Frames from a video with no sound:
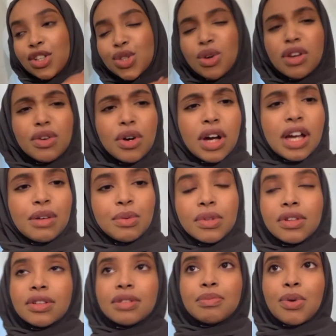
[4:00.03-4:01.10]
Prior
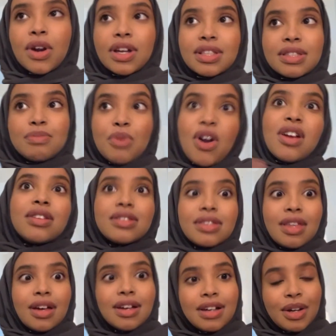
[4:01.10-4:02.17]
to
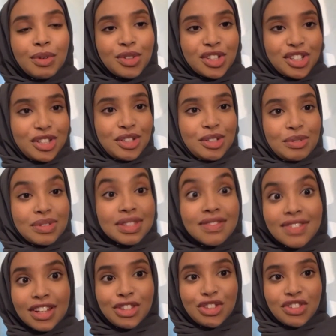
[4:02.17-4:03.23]
that, I wanted to do
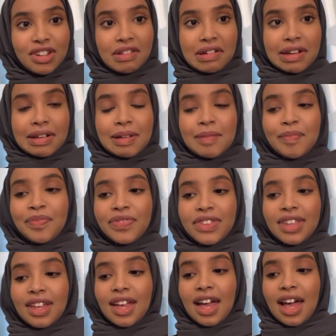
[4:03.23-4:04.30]
civil engineering.
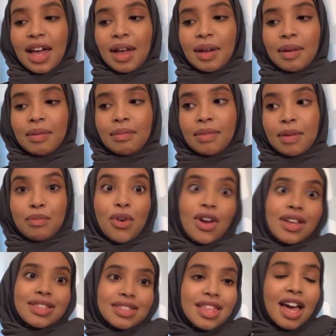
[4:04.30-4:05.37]
And
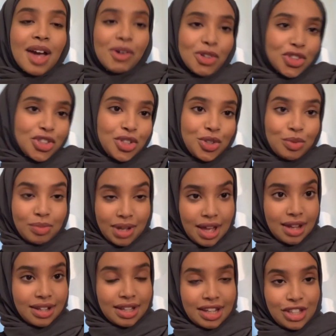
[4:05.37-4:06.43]
prior to that, I wanted to do
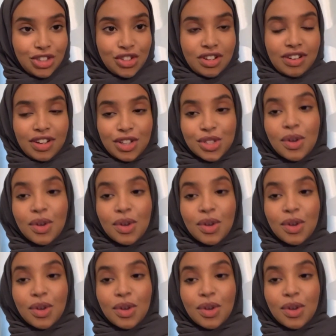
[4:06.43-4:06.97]
mechanical engineering.